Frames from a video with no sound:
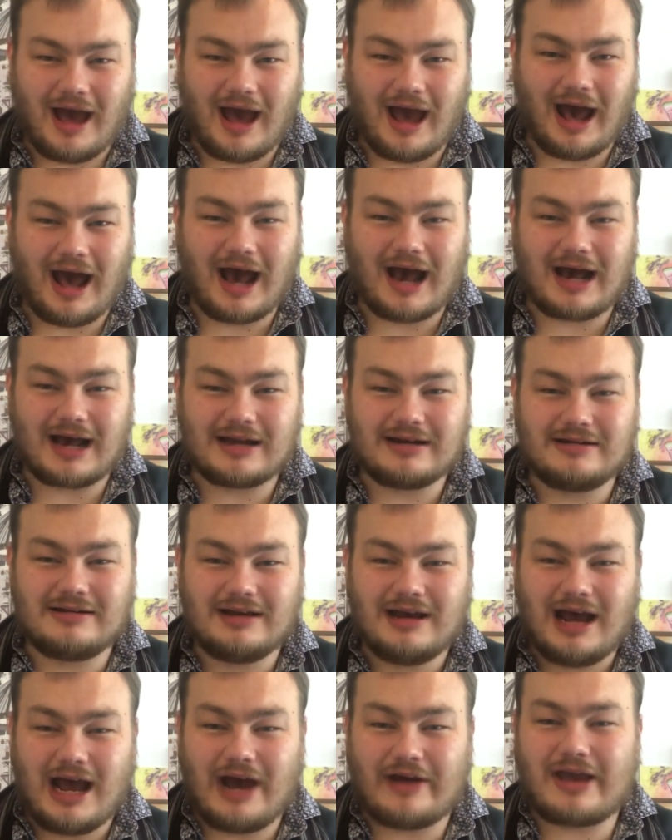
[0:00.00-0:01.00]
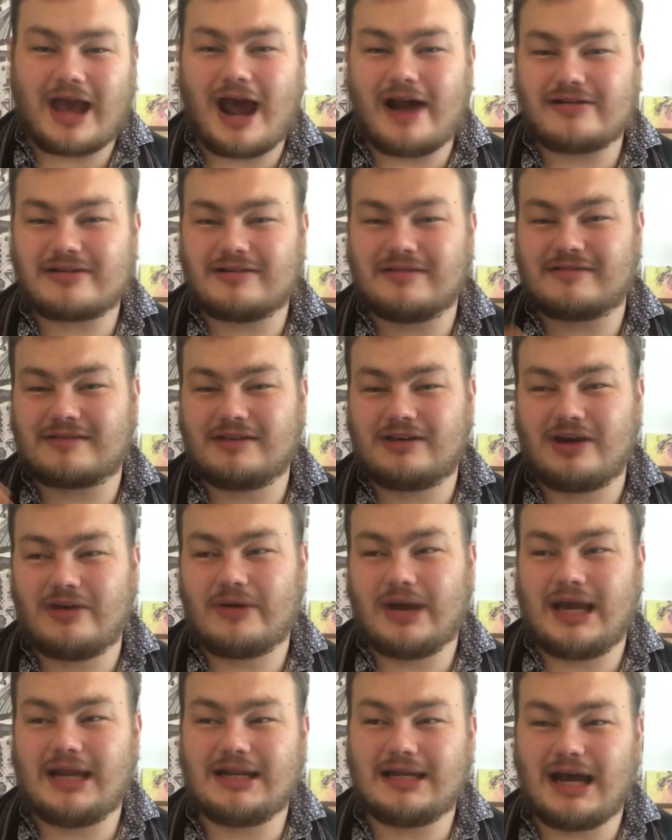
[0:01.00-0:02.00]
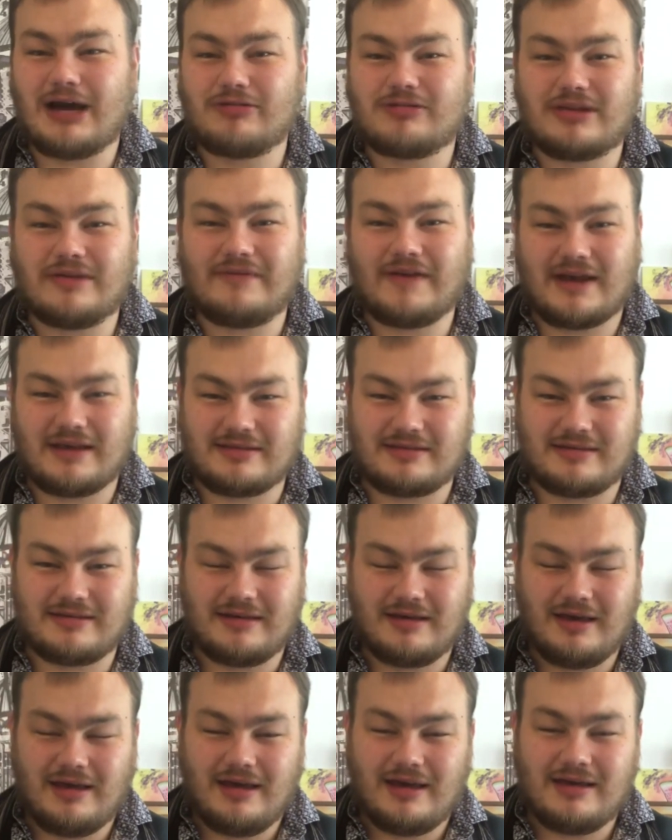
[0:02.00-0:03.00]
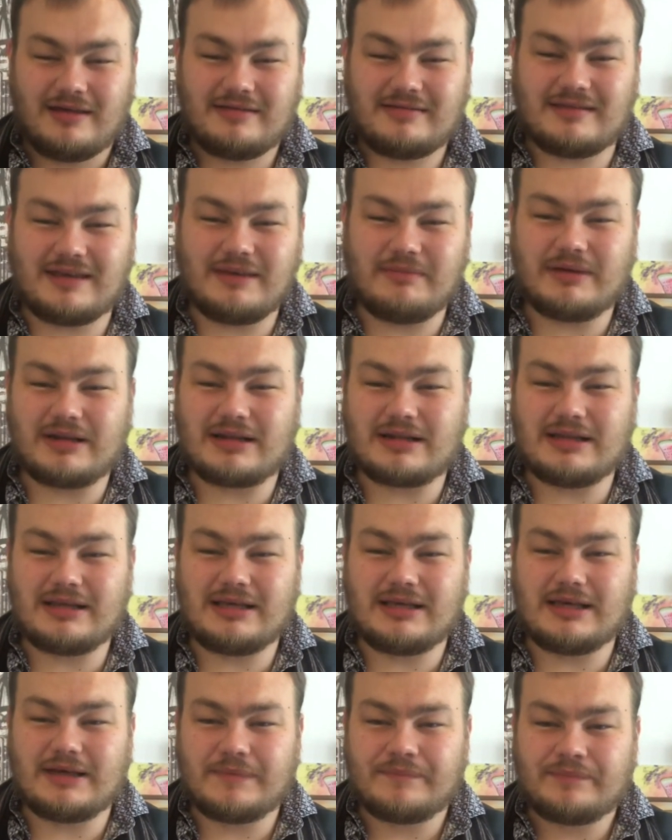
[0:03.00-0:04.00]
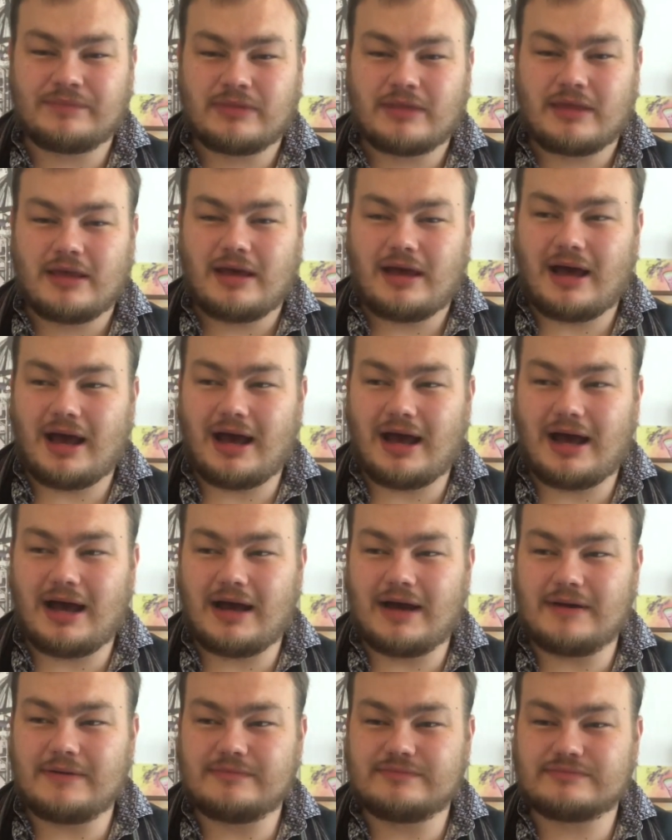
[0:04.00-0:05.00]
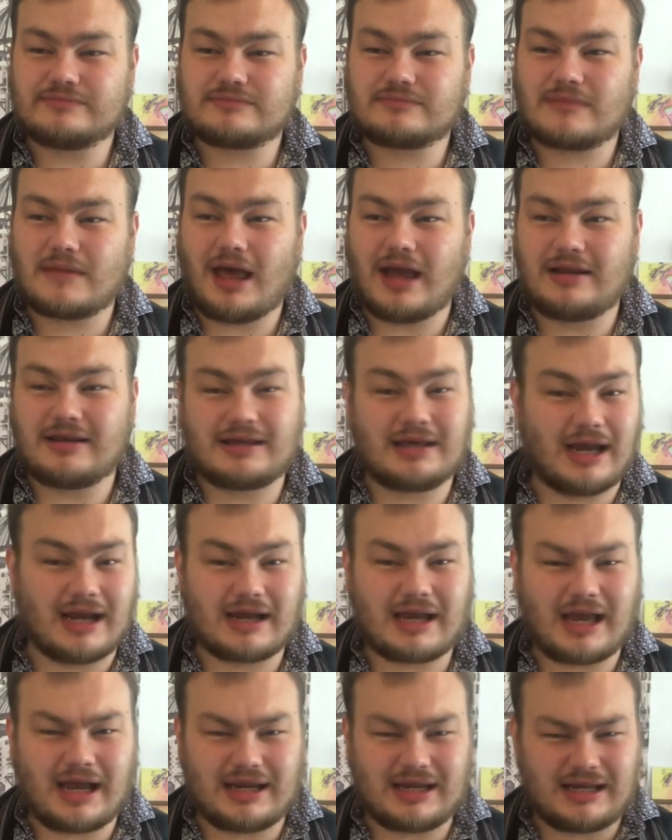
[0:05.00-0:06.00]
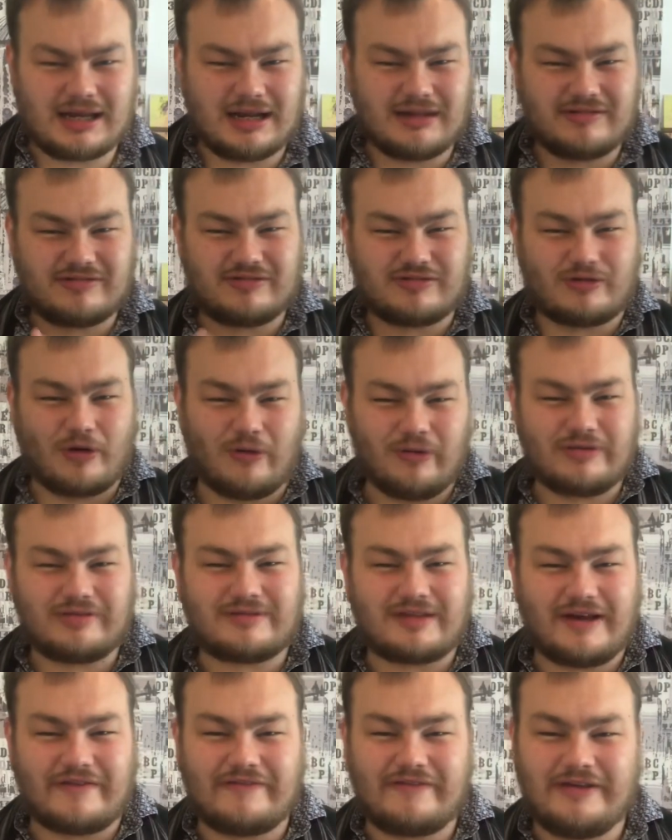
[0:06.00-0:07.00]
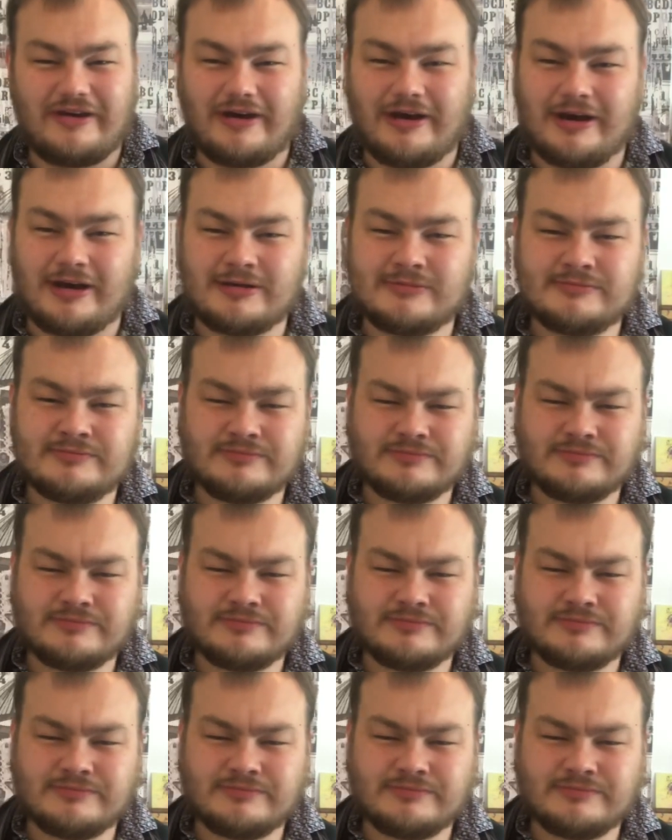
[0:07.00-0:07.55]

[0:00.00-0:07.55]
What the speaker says: and characters can go in and out of it, seemingly, and can kind of get to store stuff here.